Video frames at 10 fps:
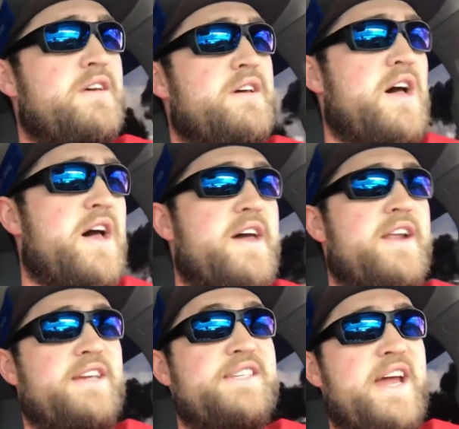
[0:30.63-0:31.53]
An
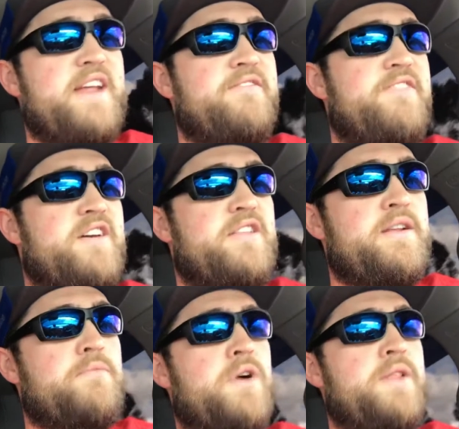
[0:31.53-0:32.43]
exciting field,
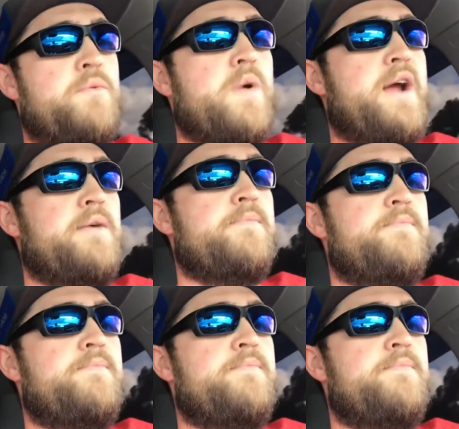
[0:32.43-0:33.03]
and one where